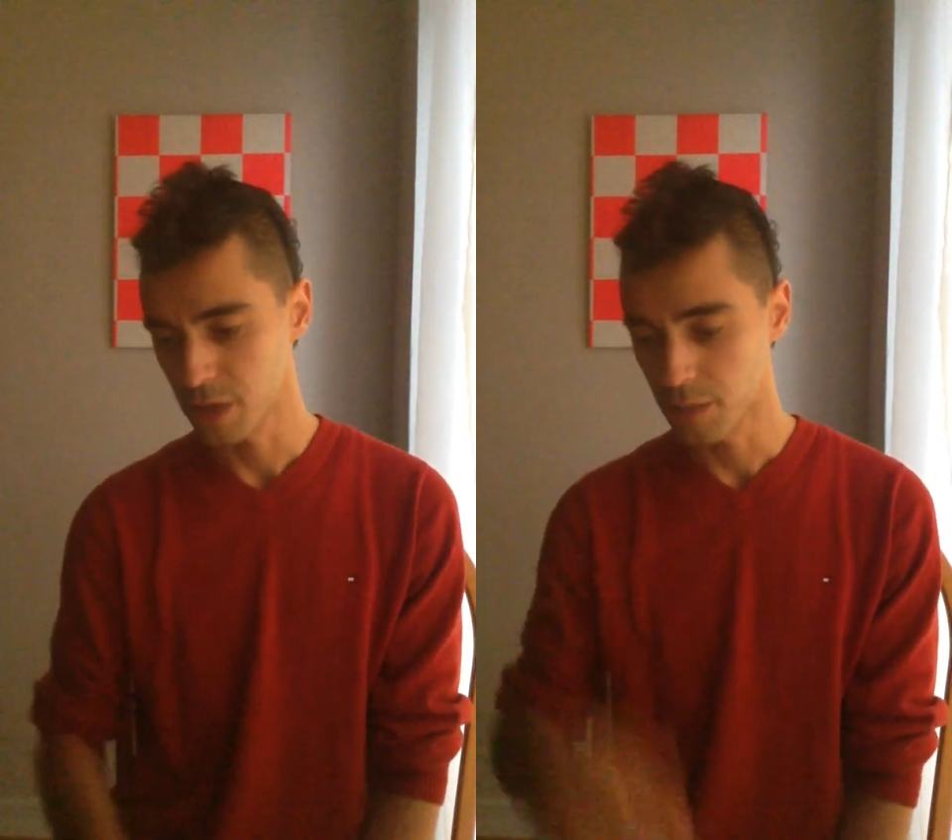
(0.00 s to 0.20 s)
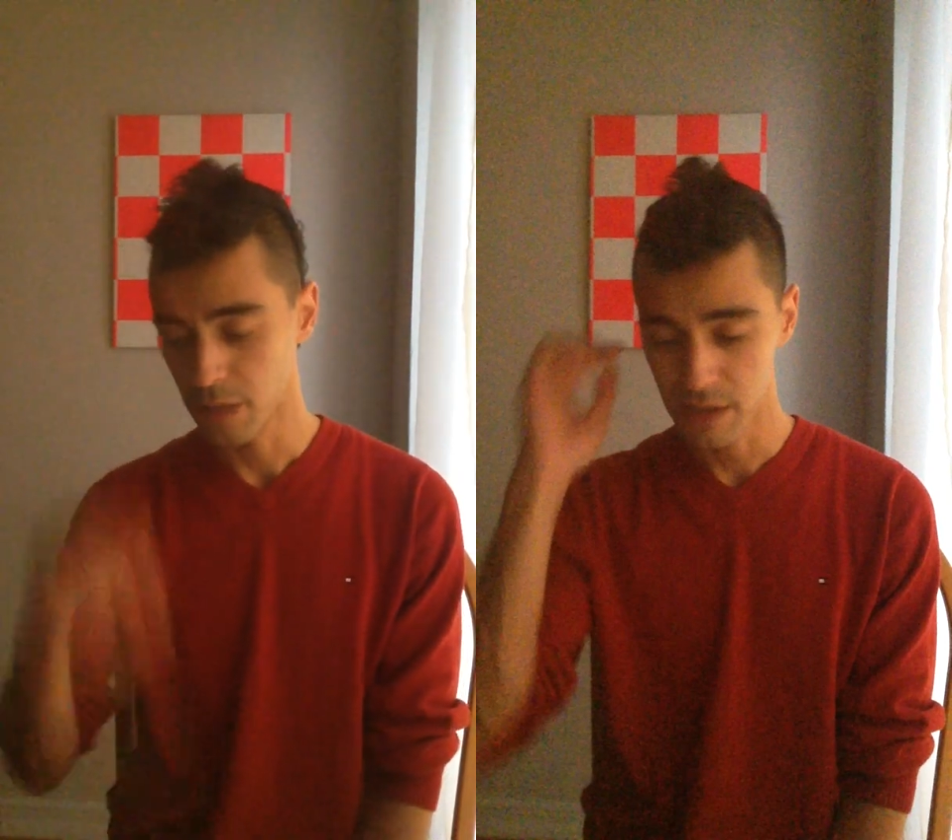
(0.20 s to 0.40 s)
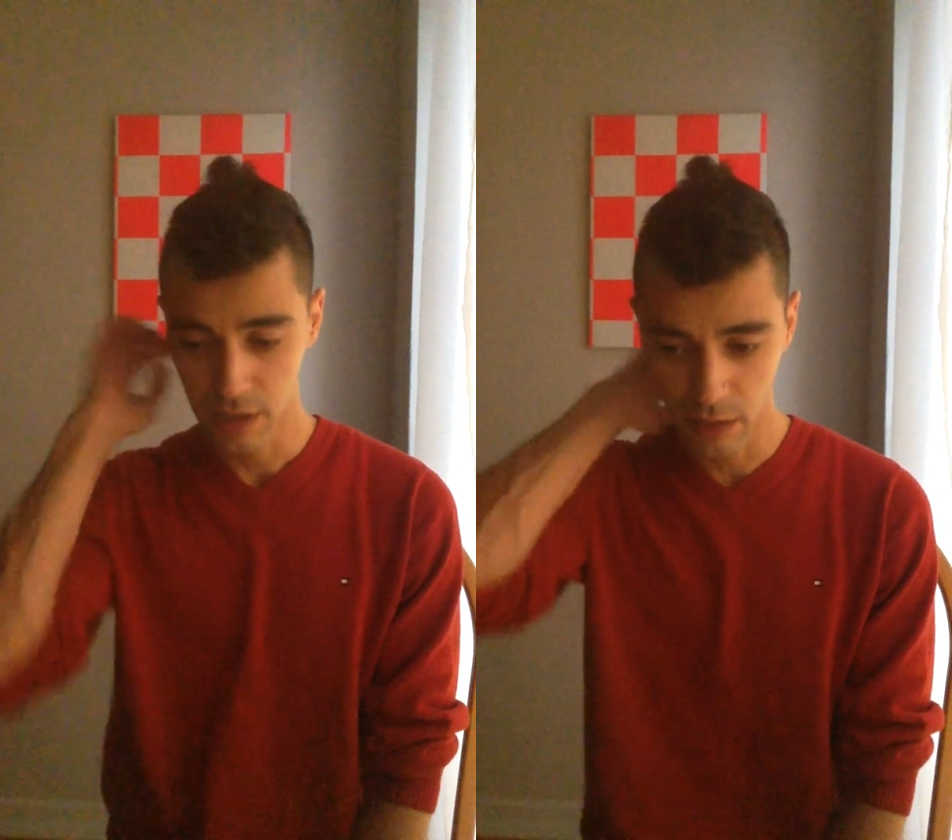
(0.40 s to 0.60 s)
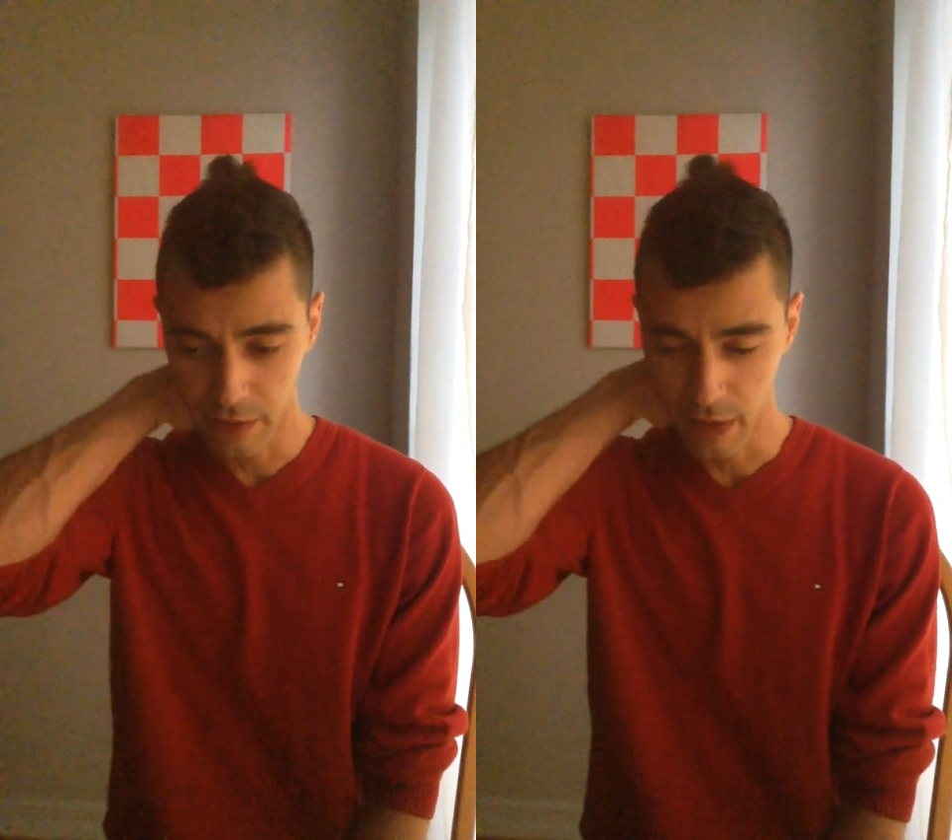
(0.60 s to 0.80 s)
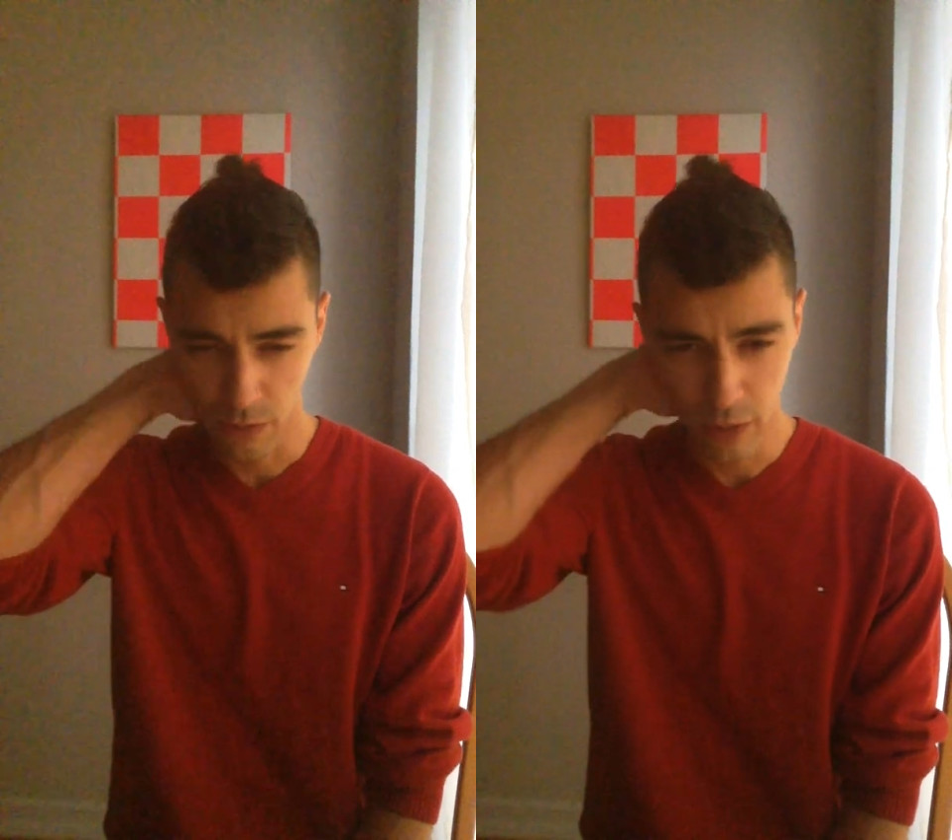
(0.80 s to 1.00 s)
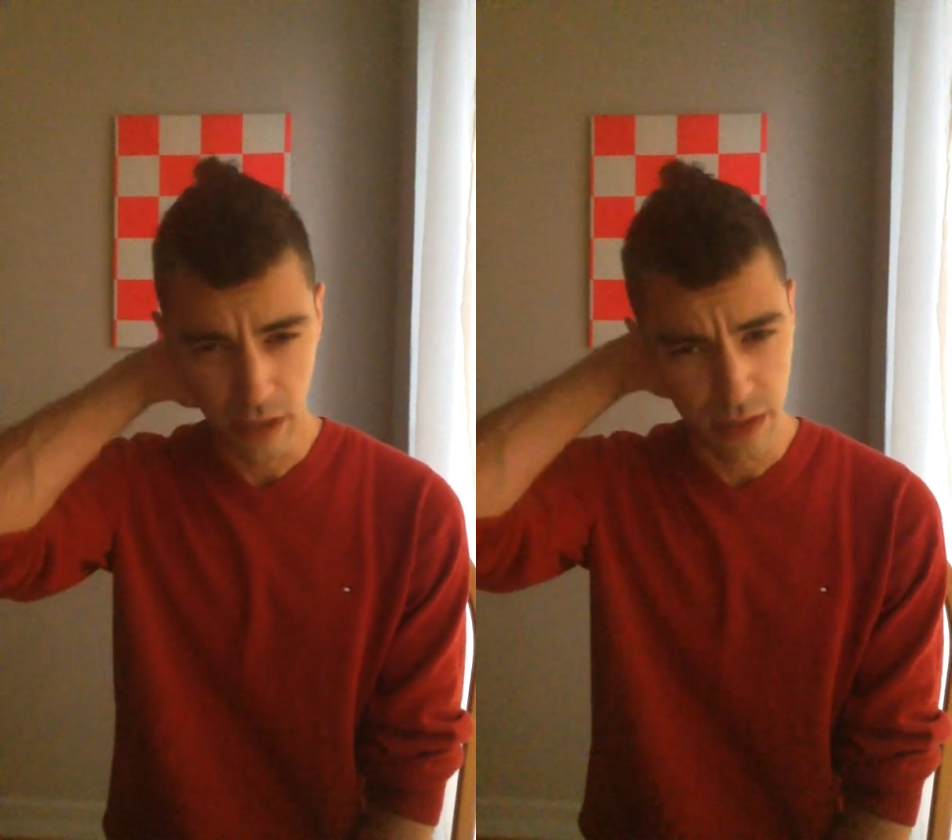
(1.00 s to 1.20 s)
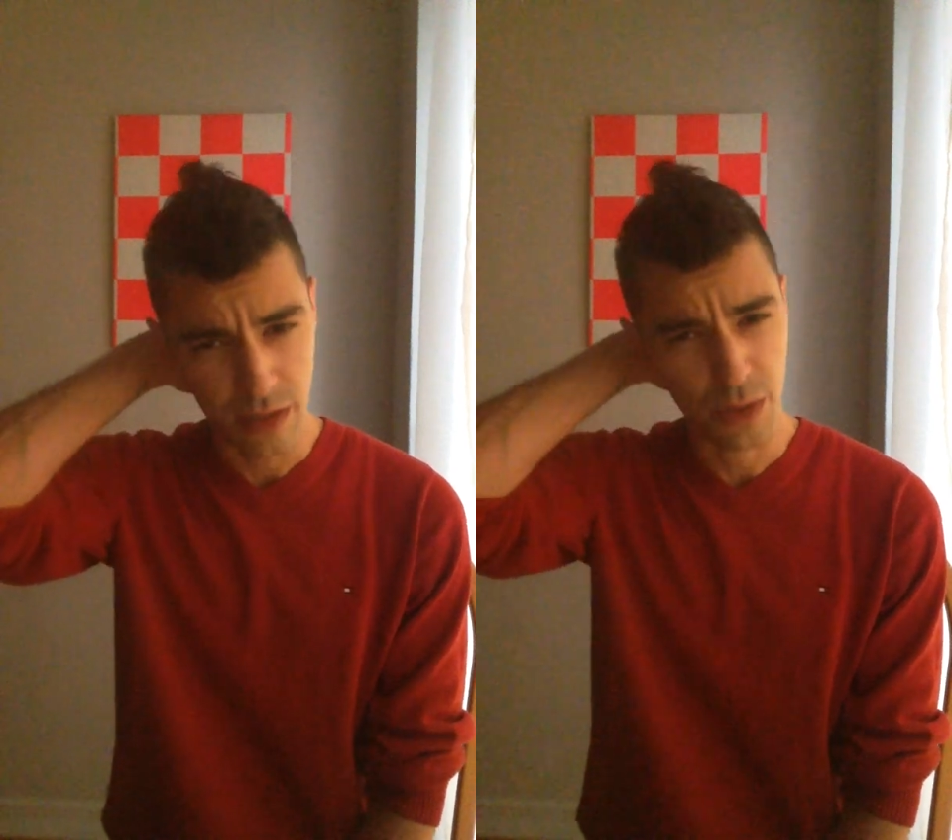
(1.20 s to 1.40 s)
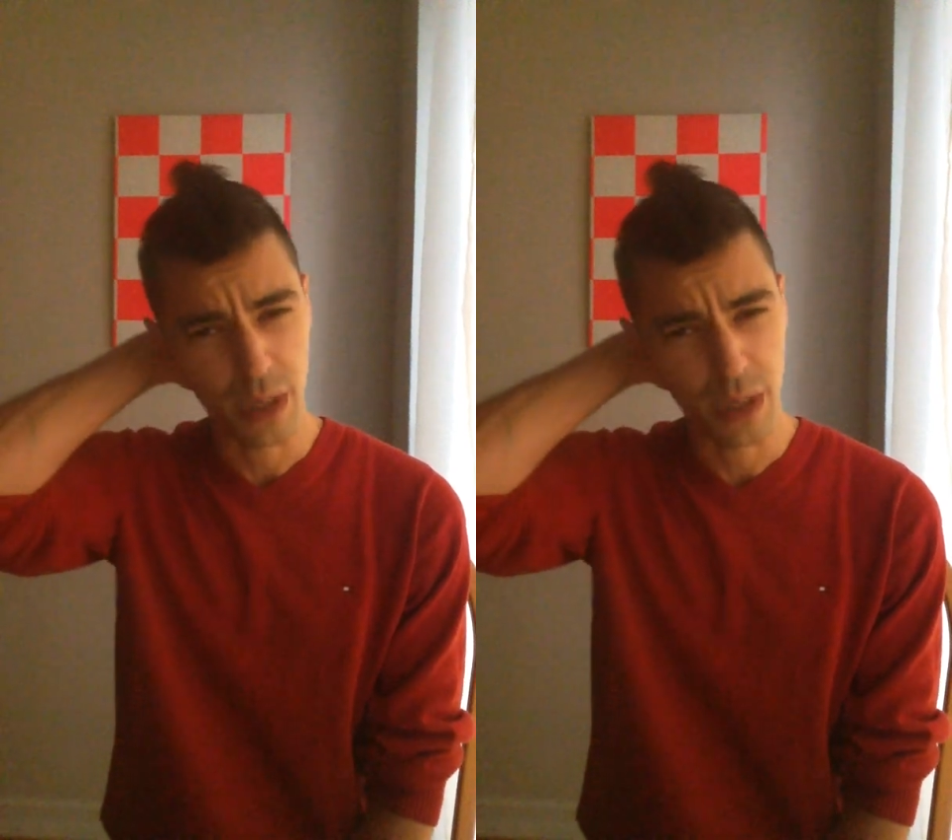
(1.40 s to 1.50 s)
on myself, and rightly so.